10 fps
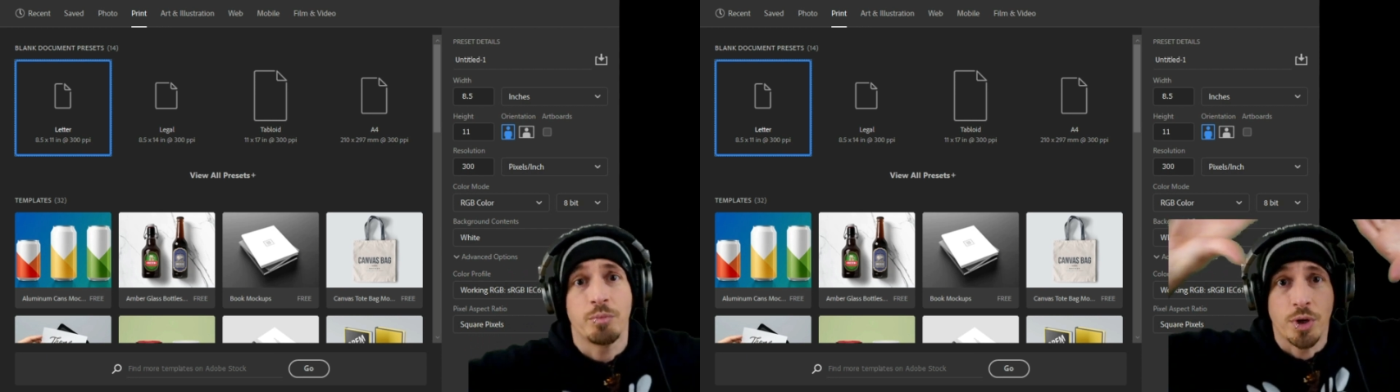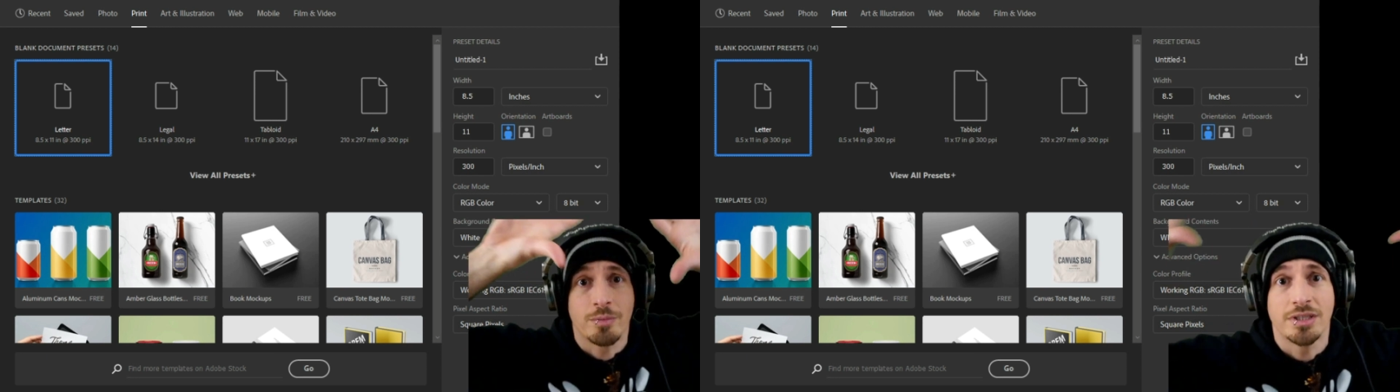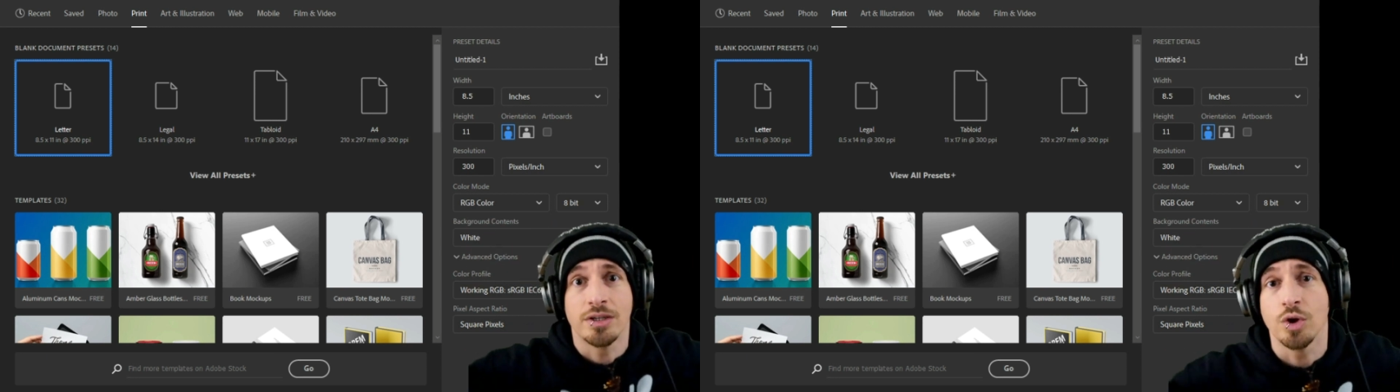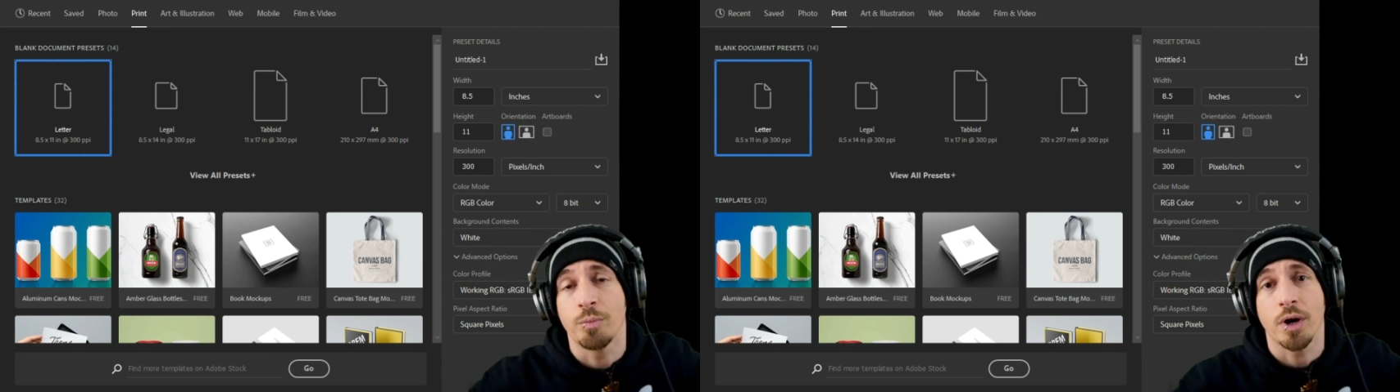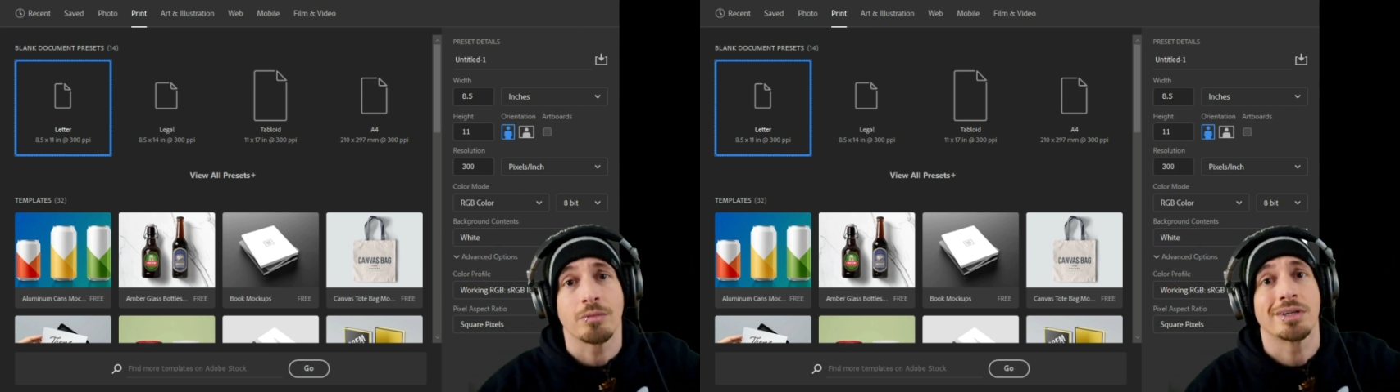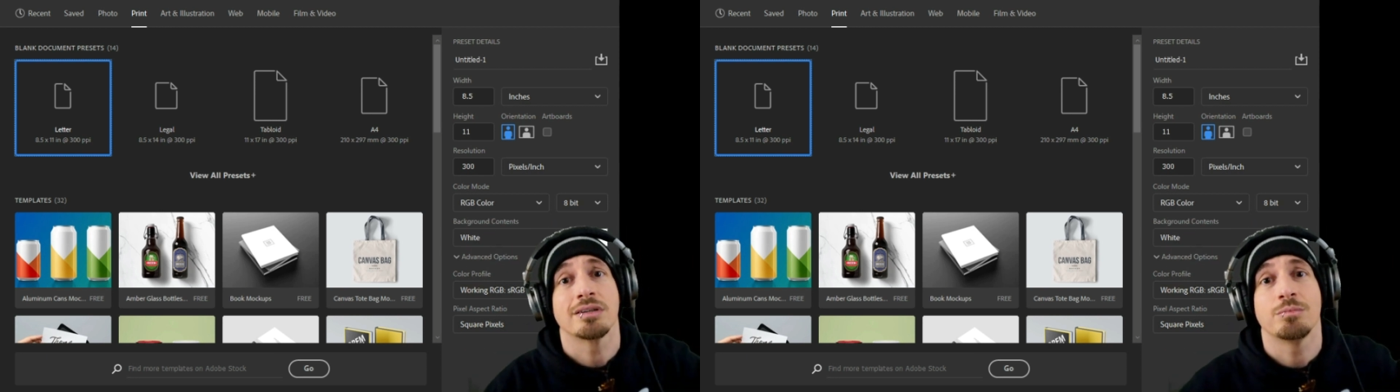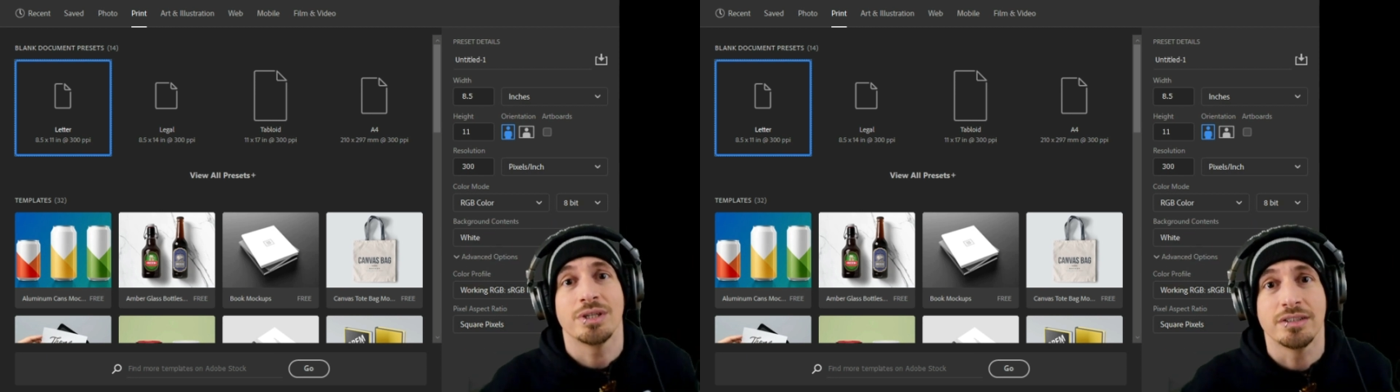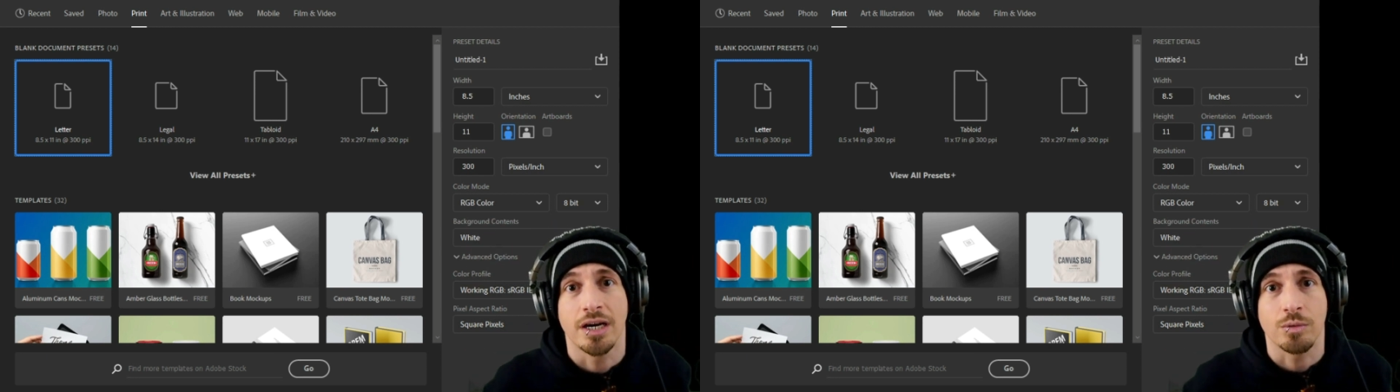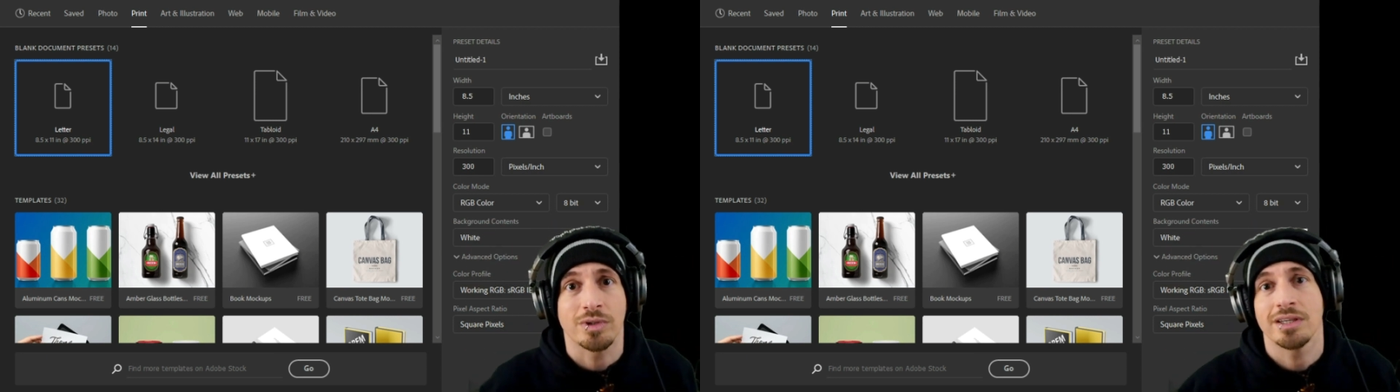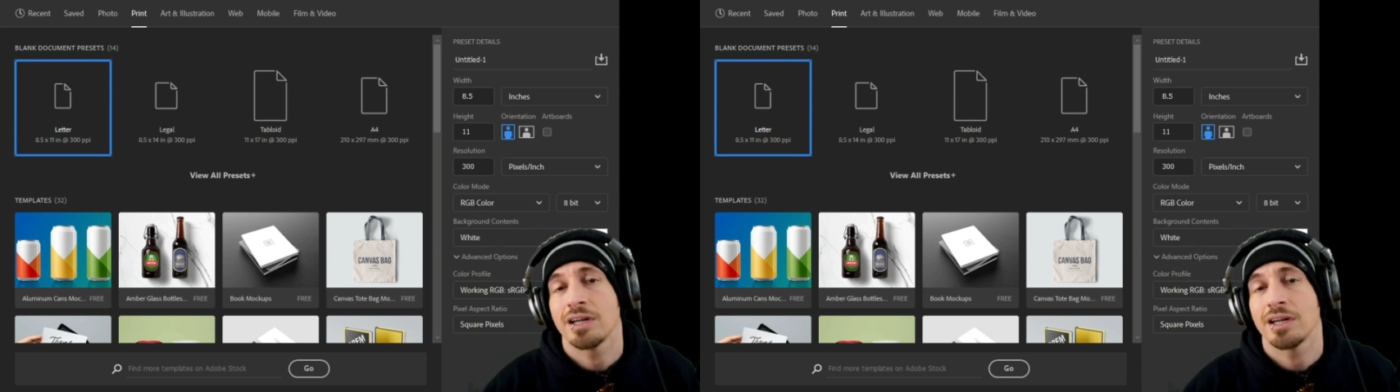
put them in the new apartment, be done with it,